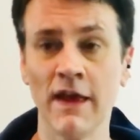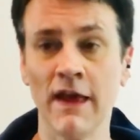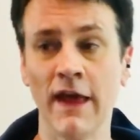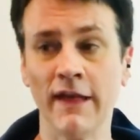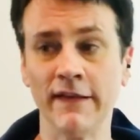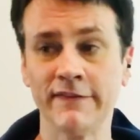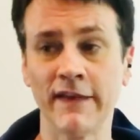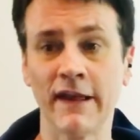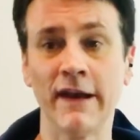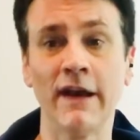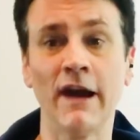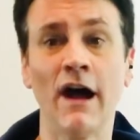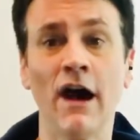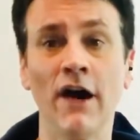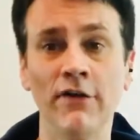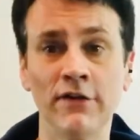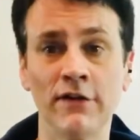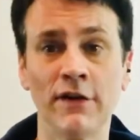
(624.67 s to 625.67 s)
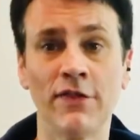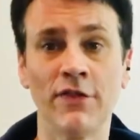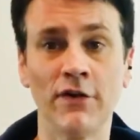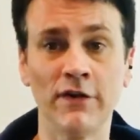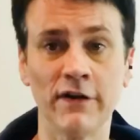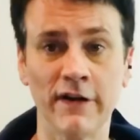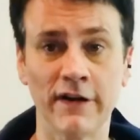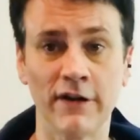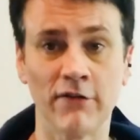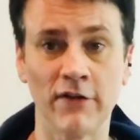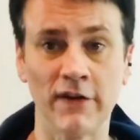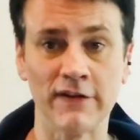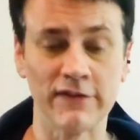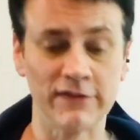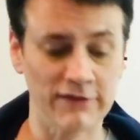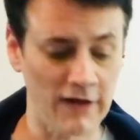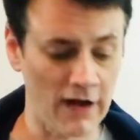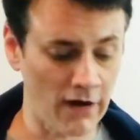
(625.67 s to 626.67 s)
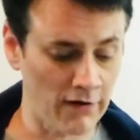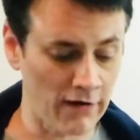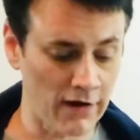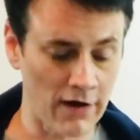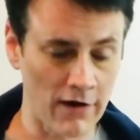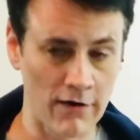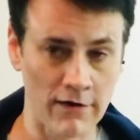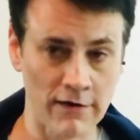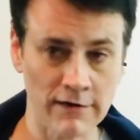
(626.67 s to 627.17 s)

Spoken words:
It's set at 130-degree stereo.